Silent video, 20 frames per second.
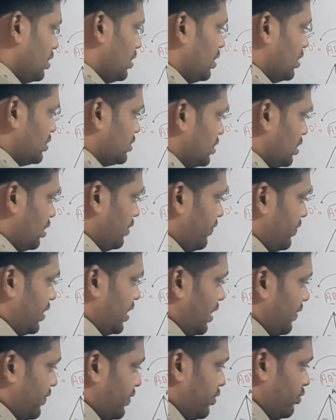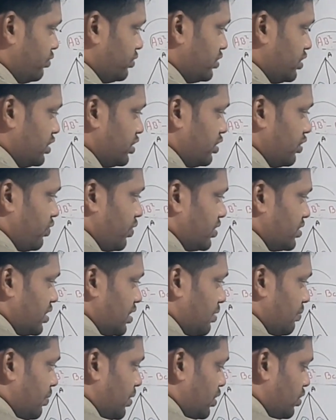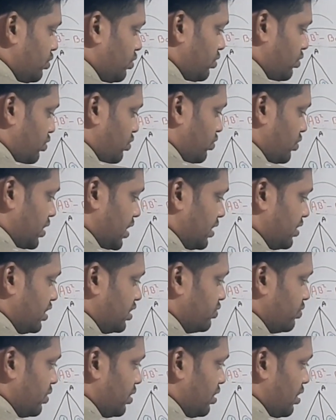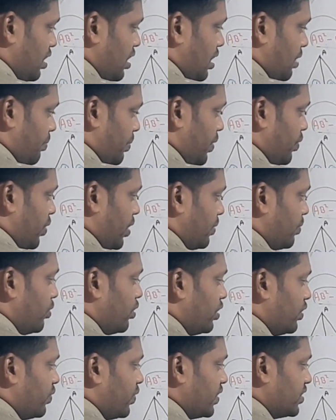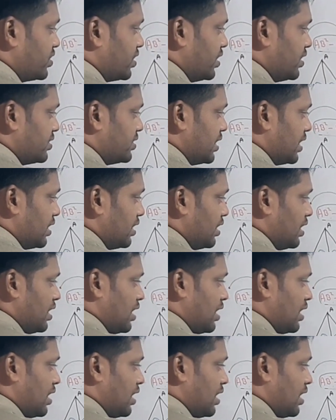Sir, we have used this equation number 2 to get this one, but one more equation is there.